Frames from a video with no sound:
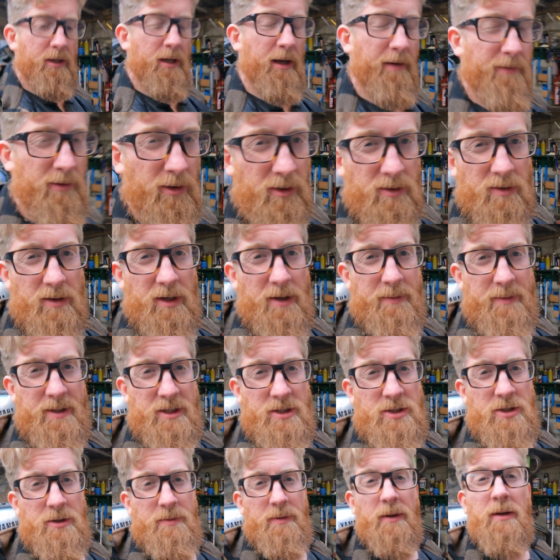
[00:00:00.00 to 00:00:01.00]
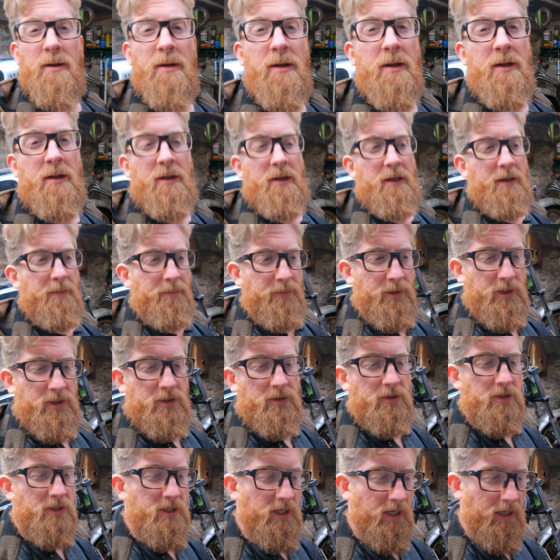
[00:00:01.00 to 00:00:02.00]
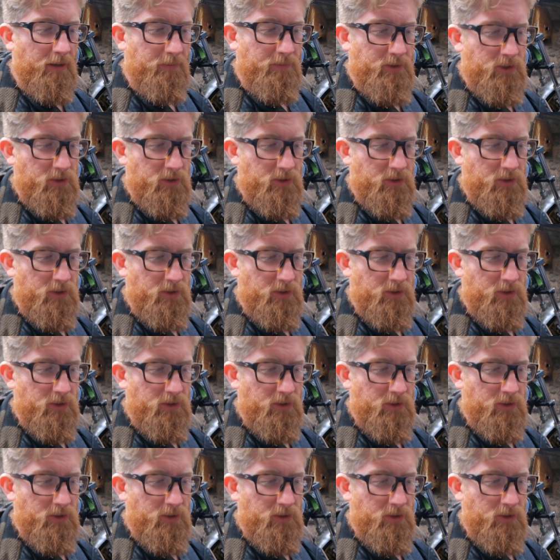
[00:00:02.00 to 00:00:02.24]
I've got to go get my stupid booster jab,